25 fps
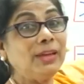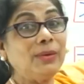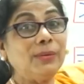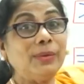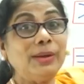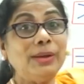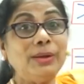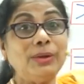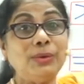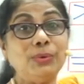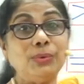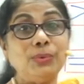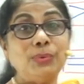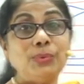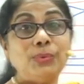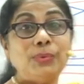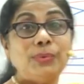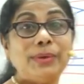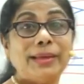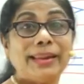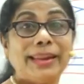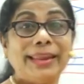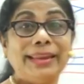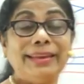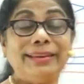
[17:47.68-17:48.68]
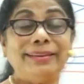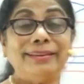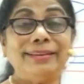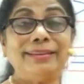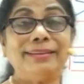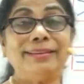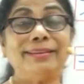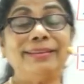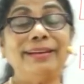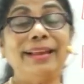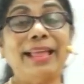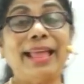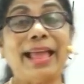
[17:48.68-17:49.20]
Equal to,
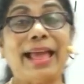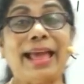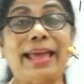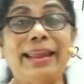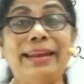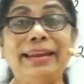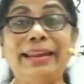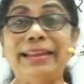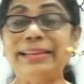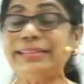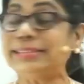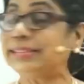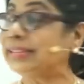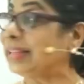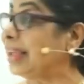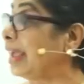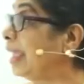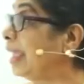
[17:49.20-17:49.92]
greater, and this